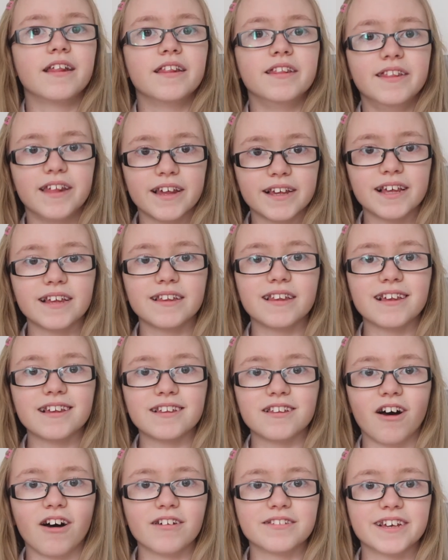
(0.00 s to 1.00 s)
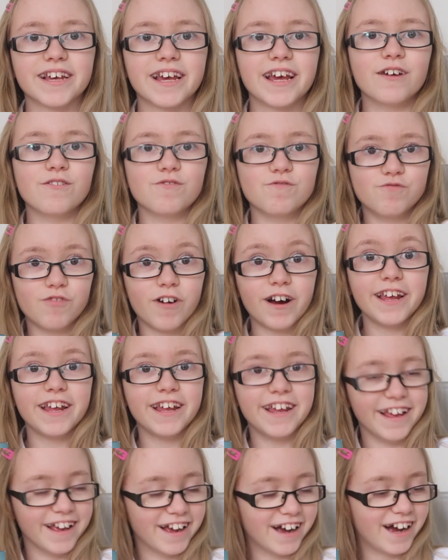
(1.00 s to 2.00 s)
This is the starter kit right
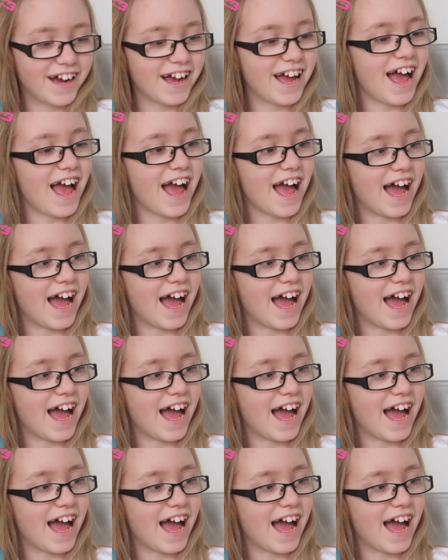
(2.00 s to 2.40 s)
here,